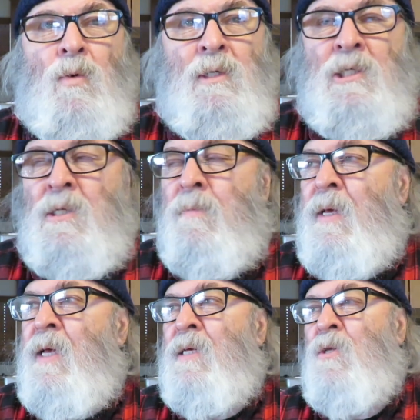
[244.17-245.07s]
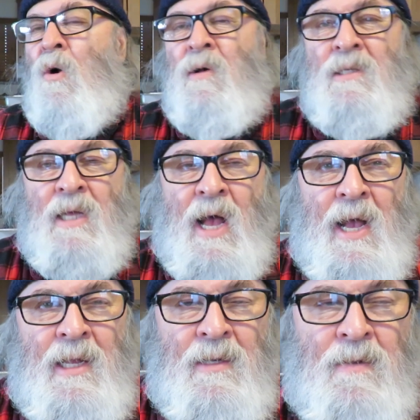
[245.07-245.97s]
which to me is always
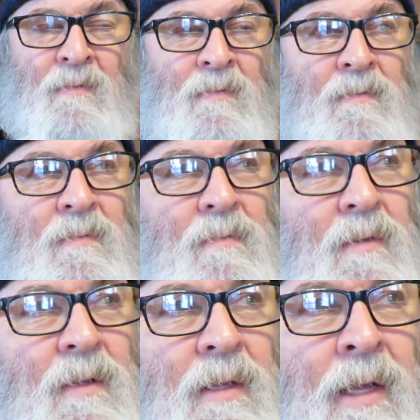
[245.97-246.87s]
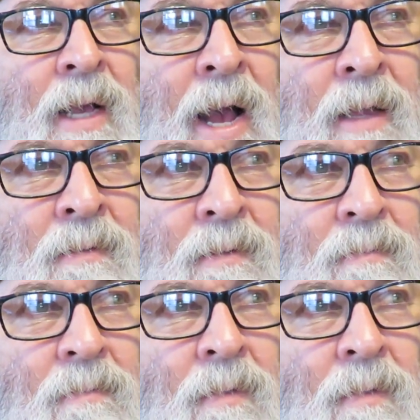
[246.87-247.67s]
kind of it kind of